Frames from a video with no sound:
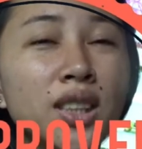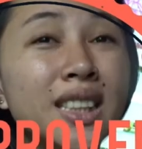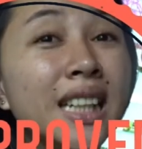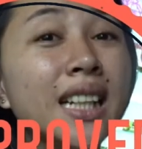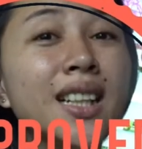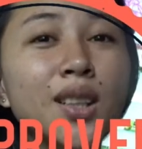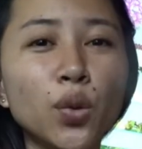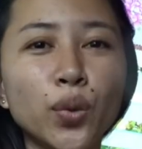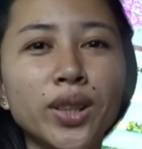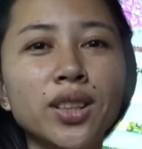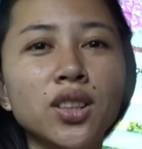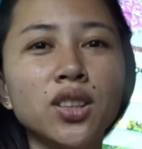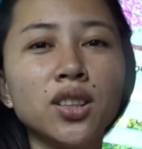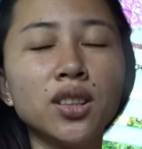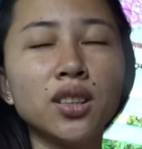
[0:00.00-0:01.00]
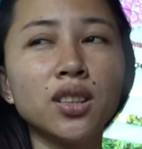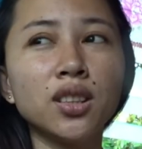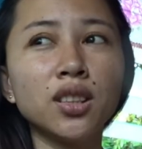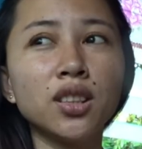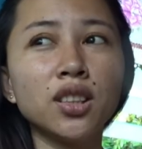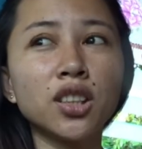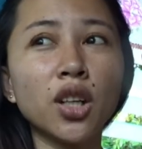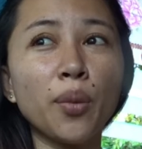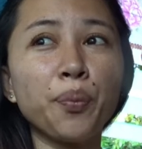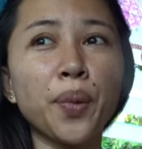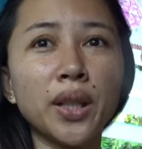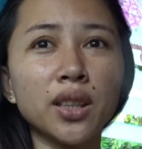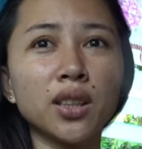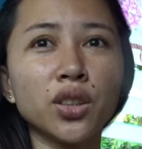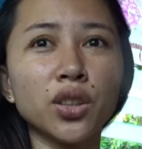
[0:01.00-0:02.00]
deal with
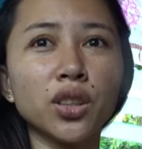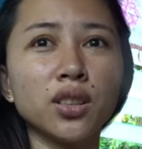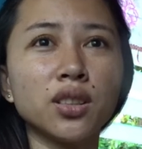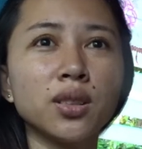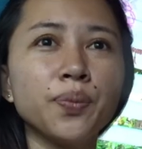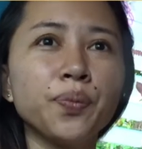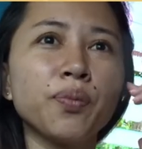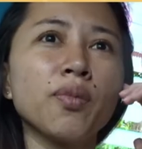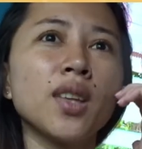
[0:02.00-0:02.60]
competitors.